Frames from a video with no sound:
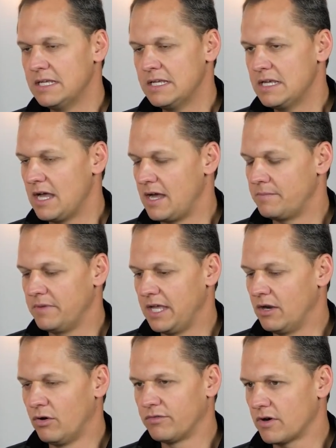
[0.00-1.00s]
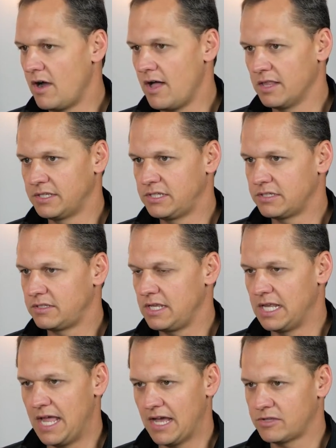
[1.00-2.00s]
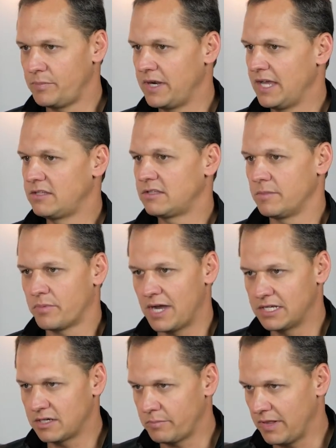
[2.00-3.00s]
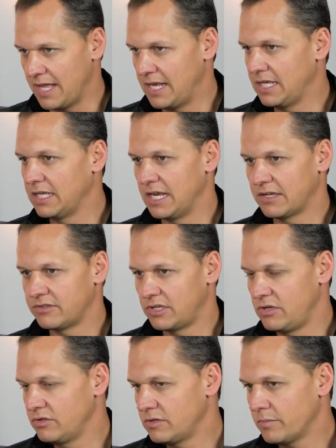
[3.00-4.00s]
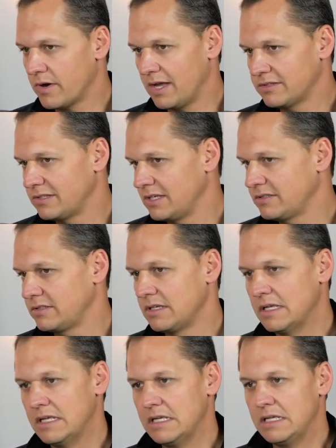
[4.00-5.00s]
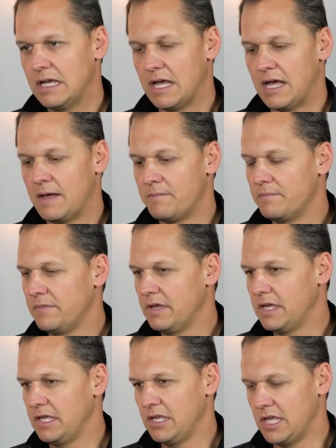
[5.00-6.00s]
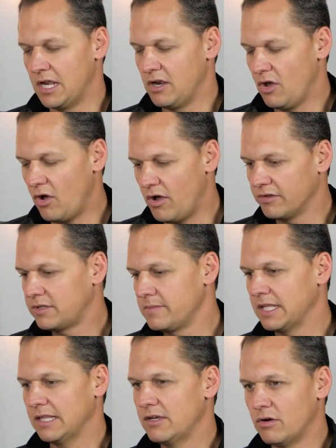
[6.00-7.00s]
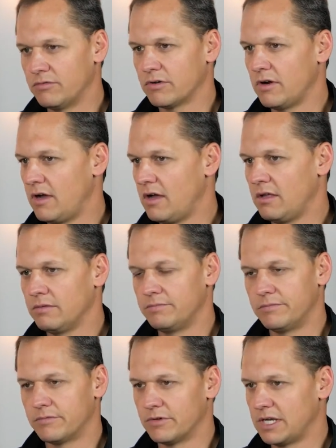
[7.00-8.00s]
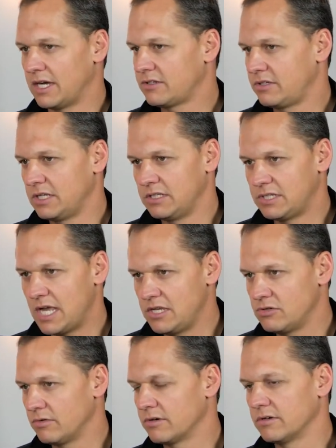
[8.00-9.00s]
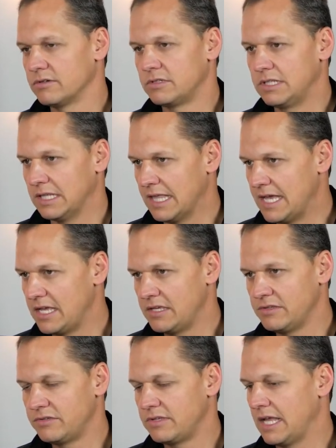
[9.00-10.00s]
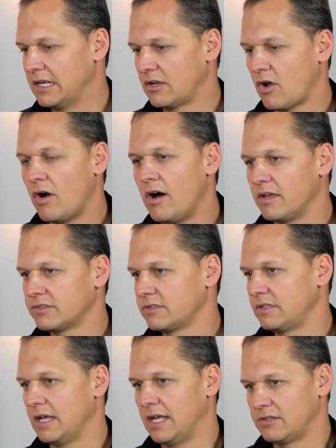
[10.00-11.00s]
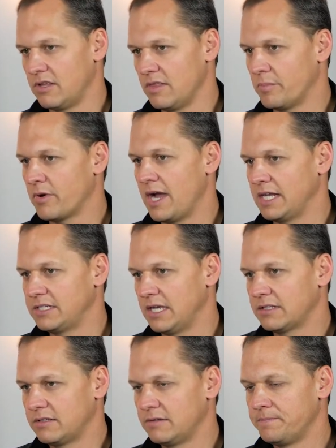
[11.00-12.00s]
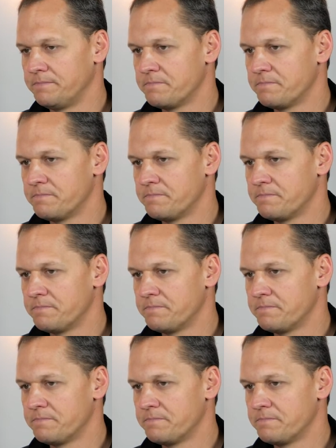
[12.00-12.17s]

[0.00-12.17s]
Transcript: And overall, it expedites the project planning and execution process. And ultimately, overall, reduction in change orders, delays, and cost to the project.